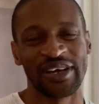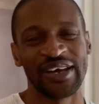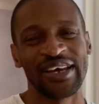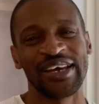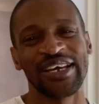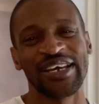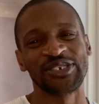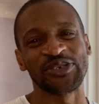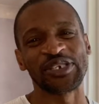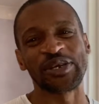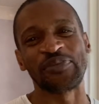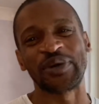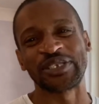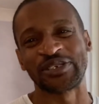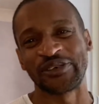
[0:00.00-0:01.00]
it's
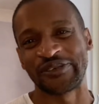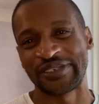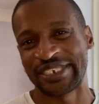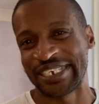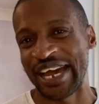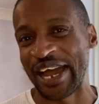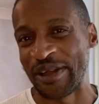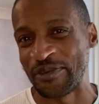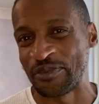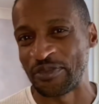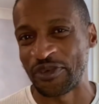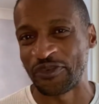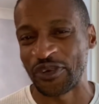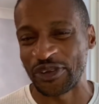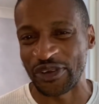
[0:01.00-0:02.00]
matter of time before
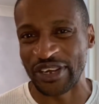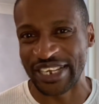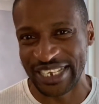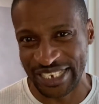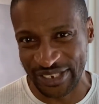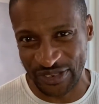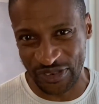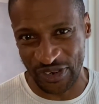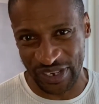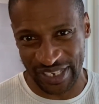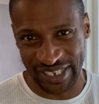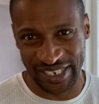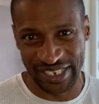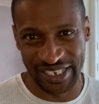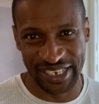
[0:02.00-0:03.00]
your
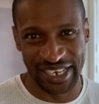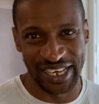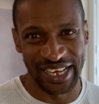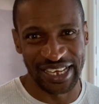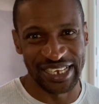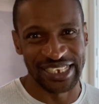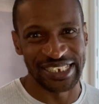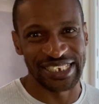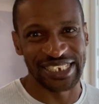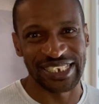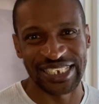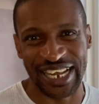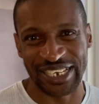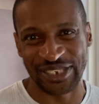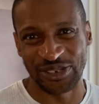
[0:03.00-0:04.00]
interest
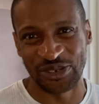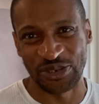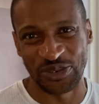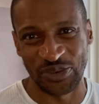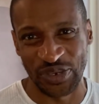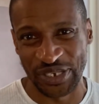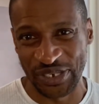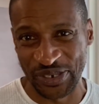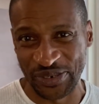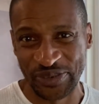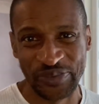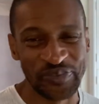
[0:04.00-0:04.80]
starts to dwindle.